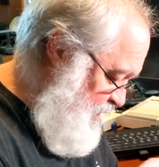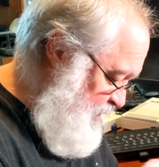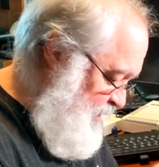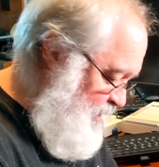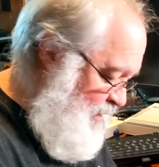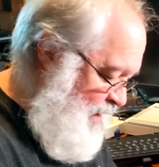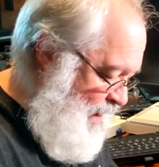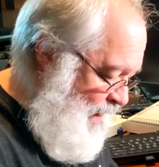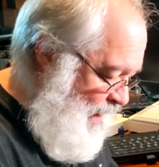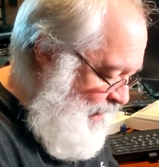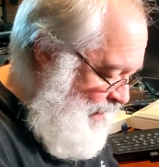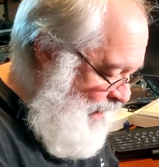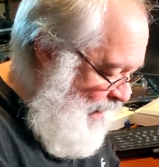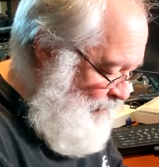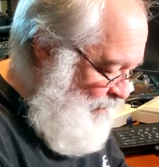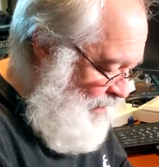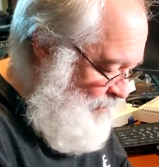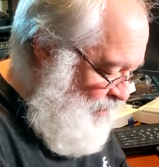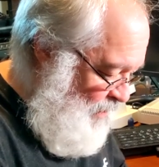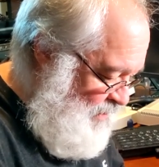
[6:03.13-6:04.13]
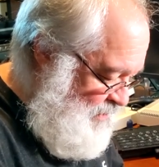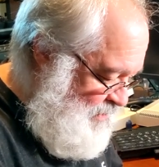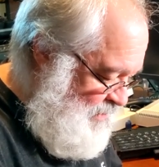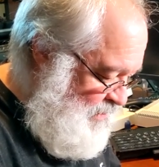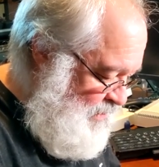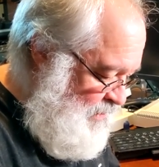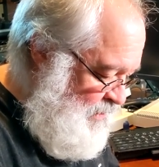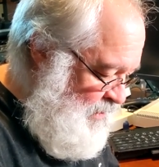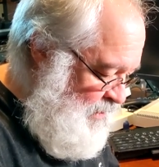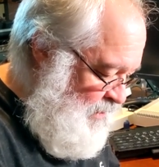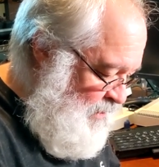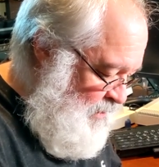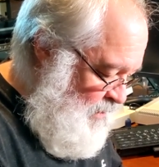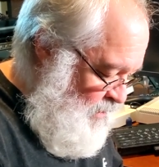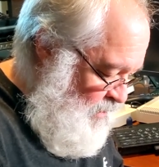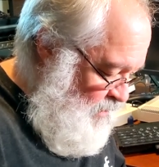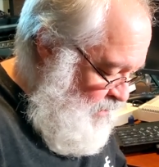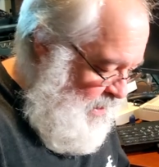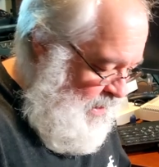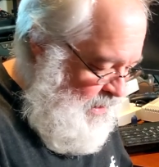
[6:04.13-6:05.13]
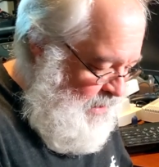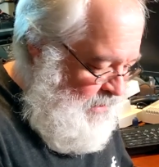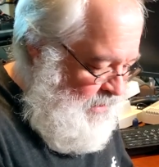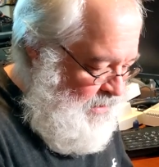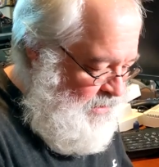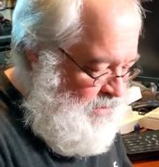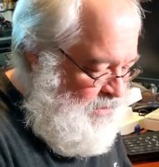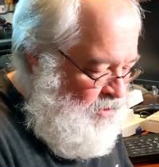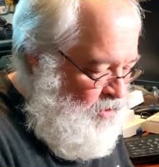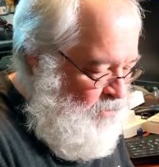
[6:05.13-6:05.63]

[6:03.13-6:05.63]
in there. I like comic books. Okay, let's